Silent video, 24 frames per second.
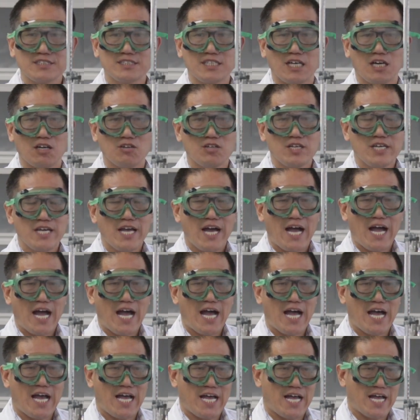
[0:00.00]
so
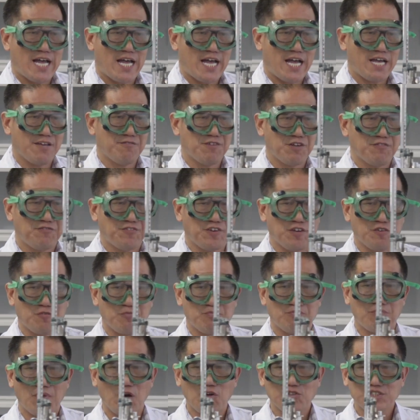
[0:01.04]
uh, I will feel
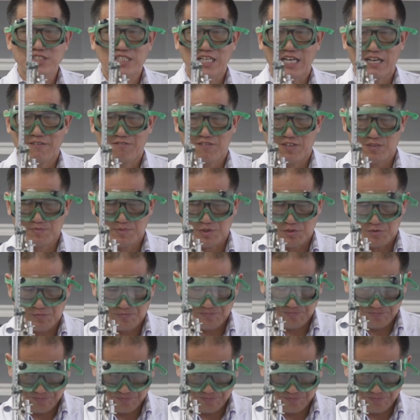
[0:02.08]
most comfortable.